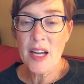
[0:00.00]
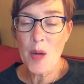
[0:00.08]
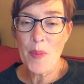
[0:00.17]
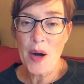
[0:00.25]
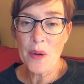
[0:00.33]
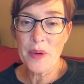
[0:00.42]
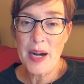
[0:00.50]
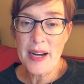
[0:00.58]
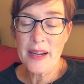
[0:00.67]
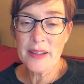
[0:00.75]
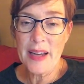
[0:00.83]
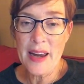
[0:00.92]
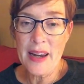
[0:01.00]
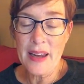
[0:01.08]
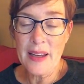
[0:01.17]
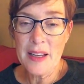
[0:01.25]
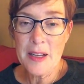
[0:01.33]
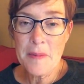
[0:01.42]
about
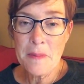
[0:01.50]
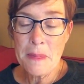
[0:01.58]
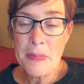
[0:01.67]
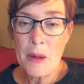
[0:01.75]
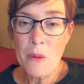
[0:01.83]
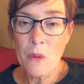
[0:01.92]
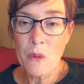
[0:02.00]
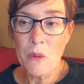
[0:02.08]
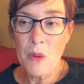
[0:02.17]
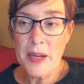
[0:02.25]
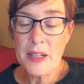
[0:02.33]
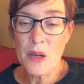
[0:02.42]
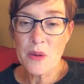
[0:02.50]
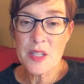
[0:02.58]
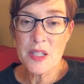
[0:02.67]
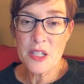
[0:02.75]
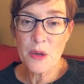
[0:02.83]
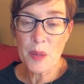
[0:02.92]
regulating what goes
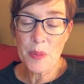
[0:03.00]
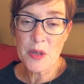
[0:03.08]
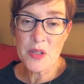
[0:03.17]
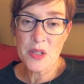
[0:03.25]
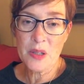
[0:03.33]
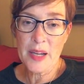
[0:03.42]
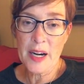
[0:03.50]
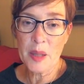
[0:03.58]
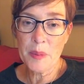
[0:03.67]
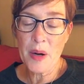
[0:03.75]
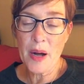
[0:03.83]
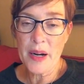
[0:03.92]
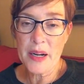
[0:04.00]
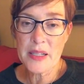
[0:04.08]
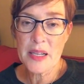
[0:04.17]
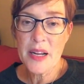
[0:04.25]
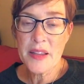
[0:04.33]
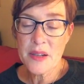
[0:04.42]
into our personal care
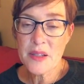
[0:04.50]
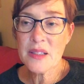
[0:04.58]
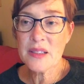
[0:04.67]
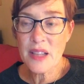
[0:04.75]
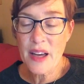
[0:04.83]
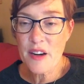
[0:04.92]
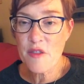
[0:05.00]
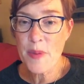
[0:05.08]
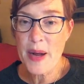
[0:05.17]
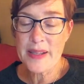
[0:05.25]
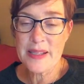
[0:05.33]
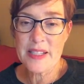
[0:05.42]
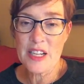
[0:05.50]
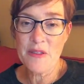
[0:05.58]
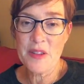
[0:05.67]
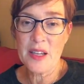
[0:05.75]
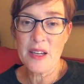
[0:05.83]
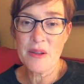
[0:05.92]
products. There's a lot of bad
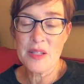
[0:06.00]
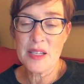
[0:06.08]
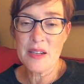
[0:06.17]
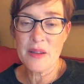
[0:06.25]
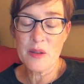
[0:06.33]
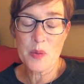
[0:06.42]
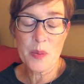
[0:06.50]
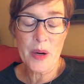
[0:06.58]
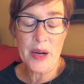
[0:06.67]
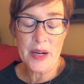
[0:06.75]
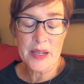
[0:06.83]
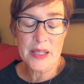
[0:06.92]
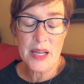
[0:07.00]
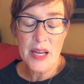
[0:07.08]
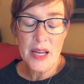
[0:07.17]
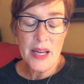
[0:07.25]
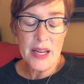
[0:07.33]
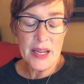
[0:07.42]
stuff that goes into those products.
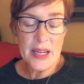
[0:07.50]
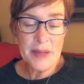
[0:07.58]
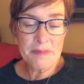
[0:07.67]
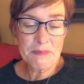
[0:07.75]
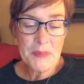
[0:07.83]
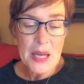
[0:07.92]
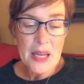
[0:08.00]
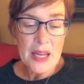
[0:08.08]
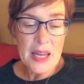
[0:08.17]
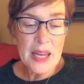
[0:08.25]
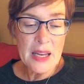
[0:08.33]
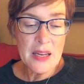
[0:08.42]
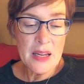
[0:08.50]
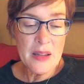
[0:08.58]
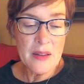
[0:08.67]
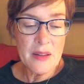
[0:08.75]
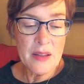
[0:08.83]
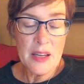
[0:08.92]
Um, in
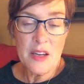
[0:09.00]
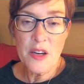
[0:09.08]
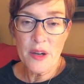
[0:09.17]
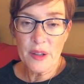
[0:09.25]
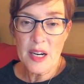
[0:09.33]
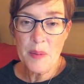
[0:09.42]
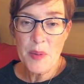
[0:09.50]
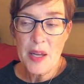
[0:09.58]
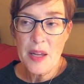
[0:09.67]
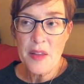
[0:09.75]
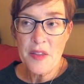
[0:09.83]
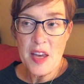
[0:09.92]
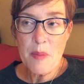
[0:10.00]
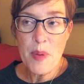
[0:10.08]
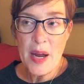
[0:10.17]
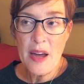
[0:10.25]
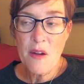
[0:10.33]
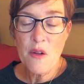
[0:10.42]
in Europe, they
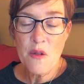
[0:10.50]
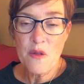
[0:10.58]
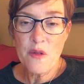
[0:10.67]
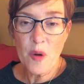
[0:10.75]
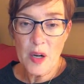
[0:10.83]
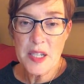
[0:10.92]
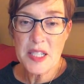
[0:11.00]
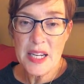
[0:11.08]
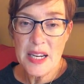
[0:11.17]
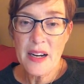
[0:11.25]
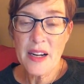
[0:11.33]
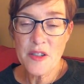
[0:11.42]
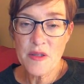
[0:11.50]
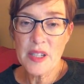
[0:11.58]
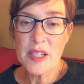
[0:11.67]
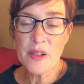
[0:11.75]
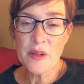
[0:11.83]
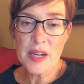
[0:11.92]
banned
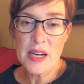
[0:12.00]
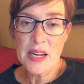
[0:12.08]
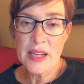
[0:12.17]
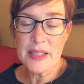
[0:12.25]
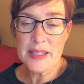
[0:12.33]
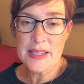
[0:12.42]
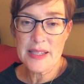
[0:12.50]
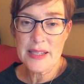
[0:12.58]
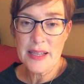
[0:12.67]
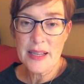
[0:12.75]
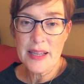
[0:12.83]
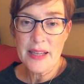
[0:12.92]
1,400 ingredients.